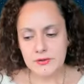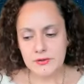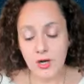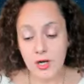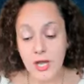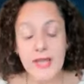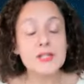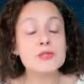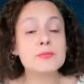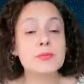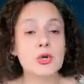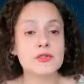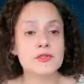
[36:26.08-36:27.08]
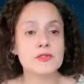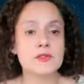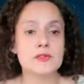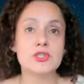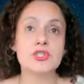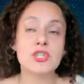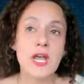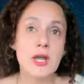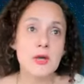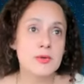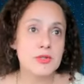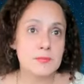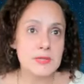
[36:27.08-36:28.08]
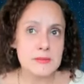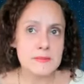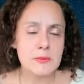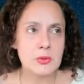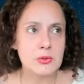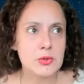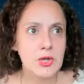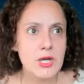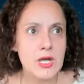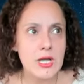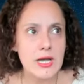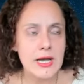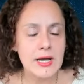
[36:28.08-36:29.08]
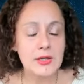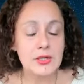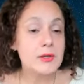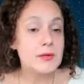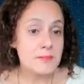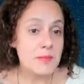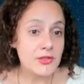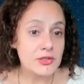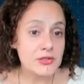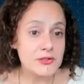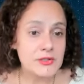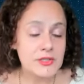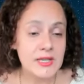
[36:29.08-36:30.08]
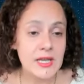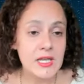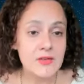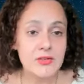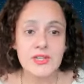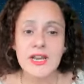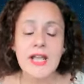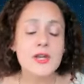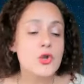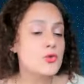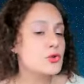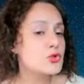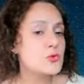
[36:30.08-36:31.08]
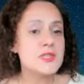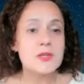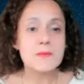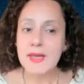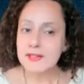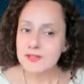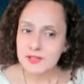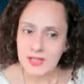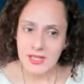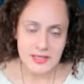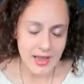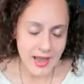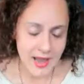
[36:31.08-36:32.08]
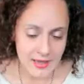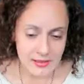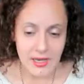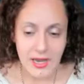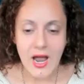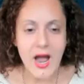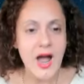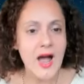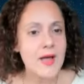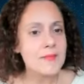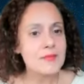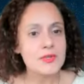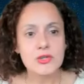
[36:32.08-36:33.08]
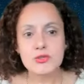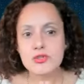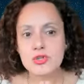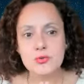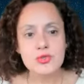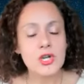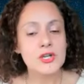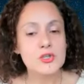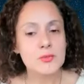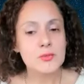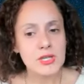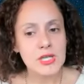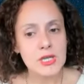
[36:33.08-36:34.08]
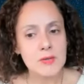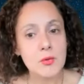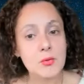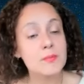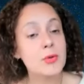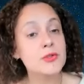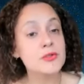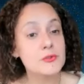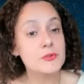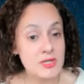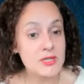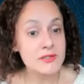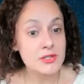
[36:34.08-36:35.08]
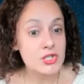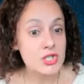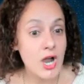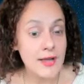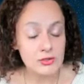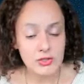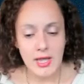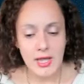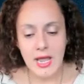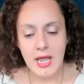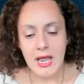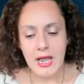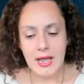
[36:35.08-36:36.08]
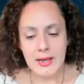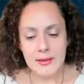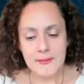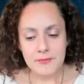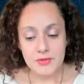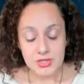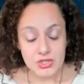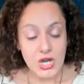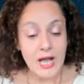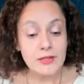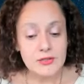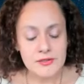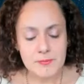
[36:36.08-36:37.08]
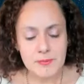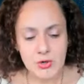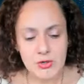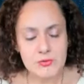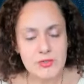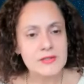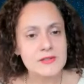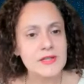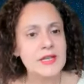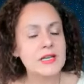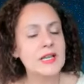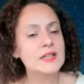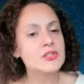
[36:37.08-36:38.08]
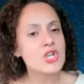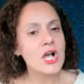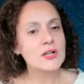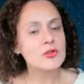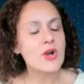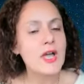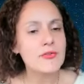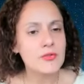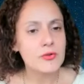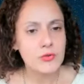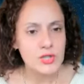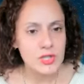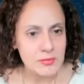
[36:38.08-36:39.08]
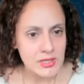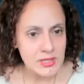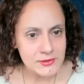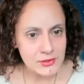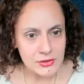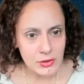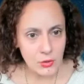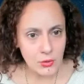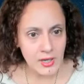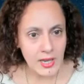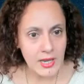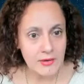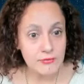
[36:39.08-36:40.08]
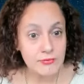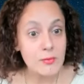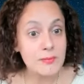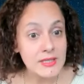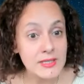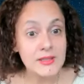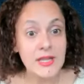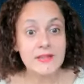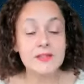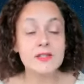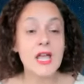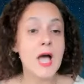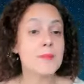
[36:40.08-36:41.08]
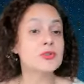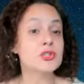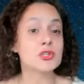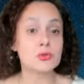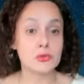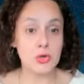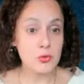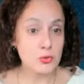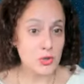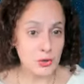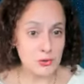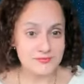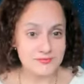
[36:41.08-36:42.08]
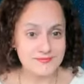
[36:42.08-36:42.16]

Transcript: uh, experts, share with people uh, mothers and caregivers and i know they're doing the best that they can i'm there's mm-hmm. no judgment here but what bothers me is the child um, the child's experience when they say let the child cry for 40 minutes it's okay for me that's an absolute no no